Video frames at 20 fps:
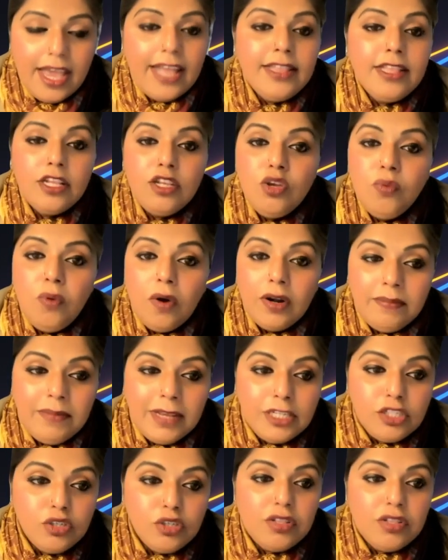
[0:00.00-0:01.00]
And then you want
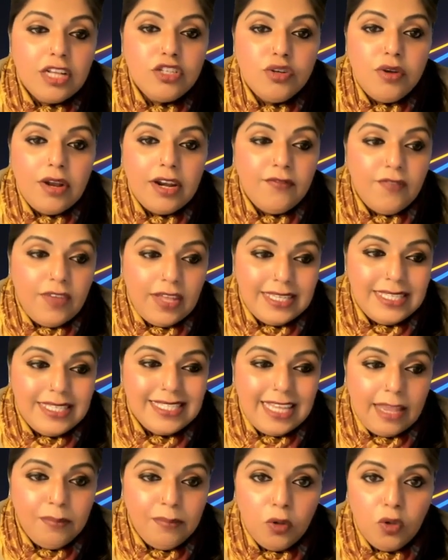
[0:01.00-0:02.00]
to make sure that you had a very
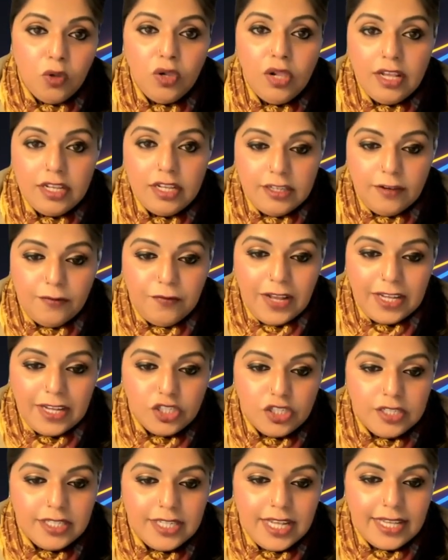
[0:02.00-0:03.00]
stable
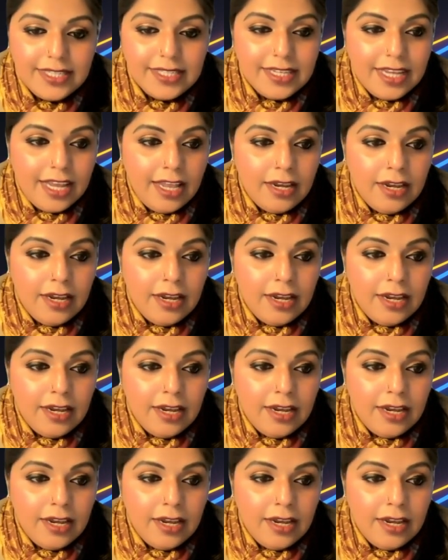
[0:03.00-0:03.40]
deflection test.